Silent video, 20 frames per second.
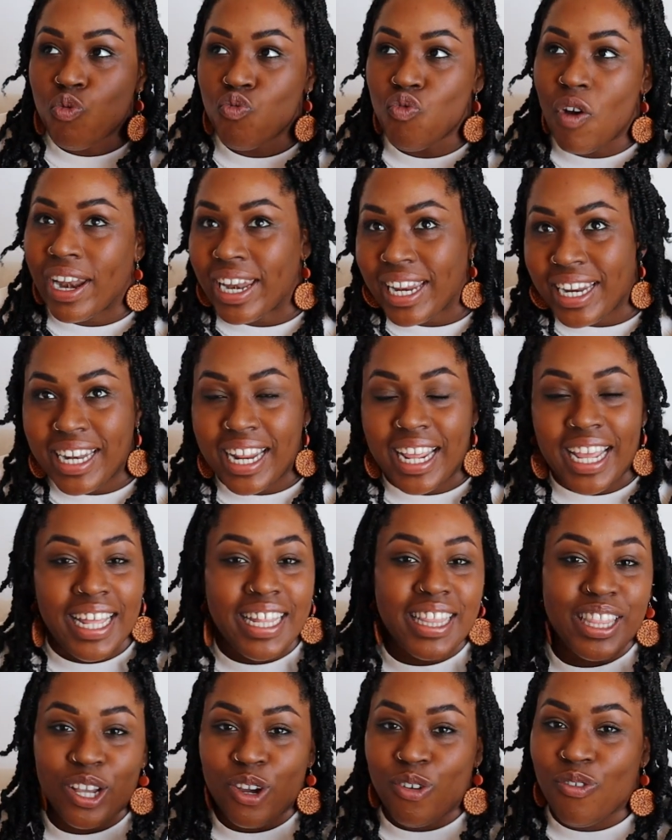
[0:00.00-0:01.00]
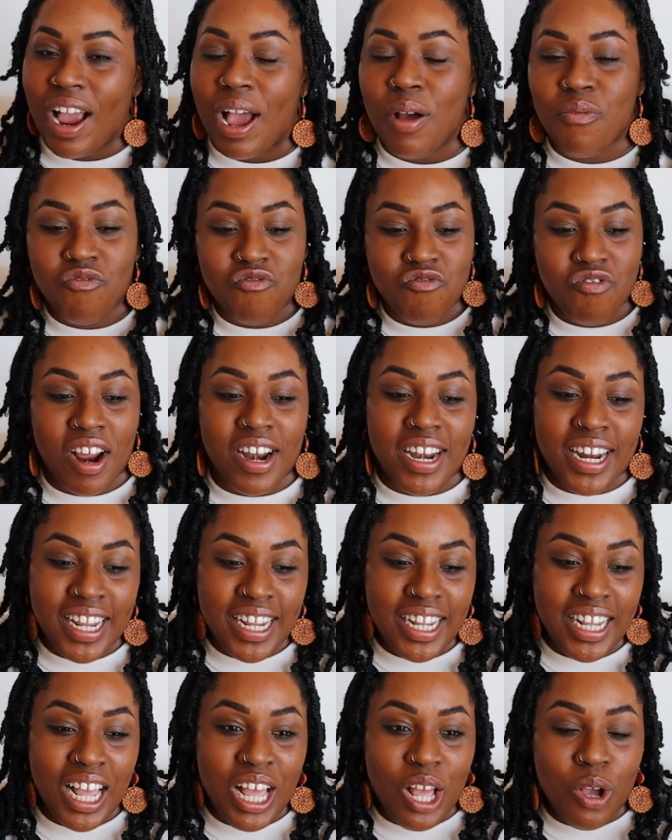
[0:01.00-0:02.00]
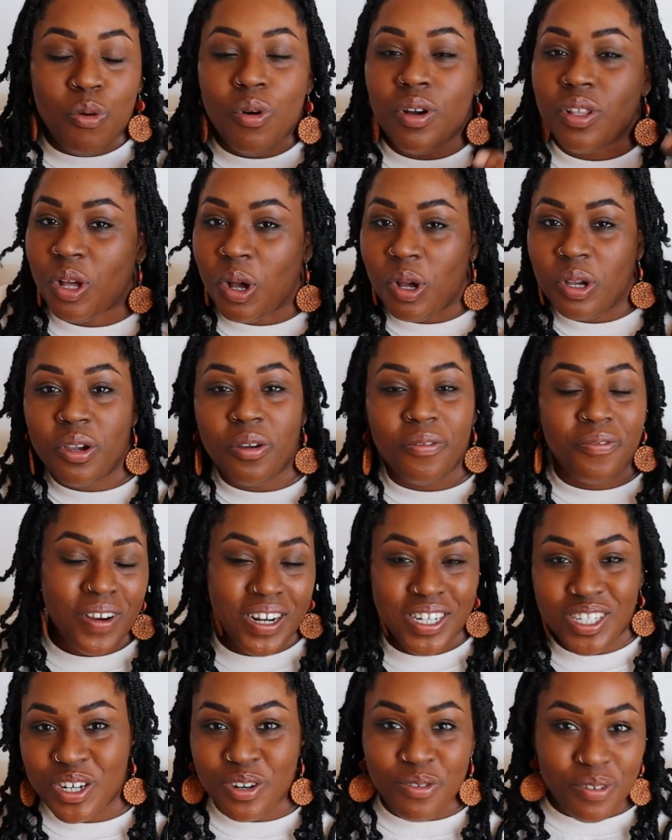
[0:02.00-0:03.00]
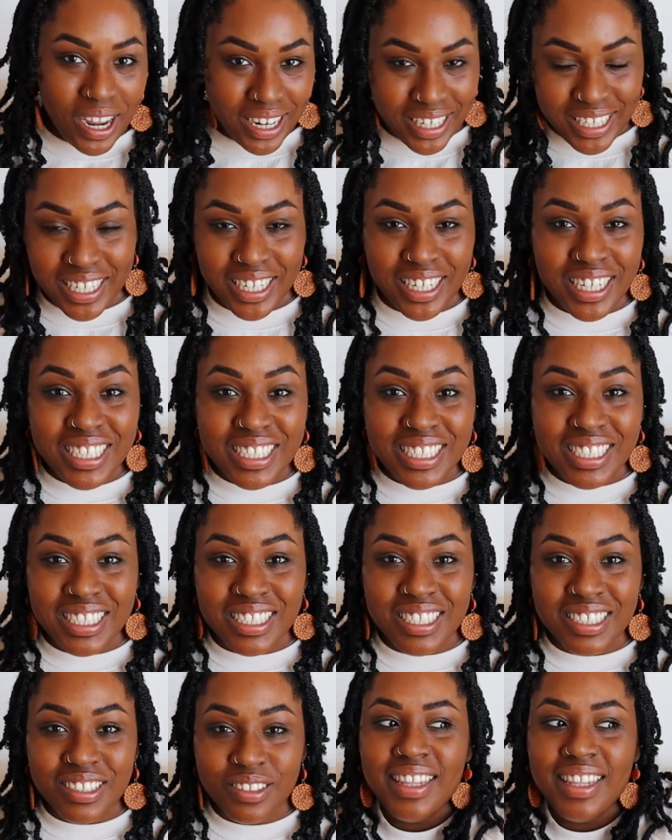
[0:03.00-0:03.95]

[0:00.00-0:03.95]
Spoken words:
ready to hit the ground running with all your fresh new ideas,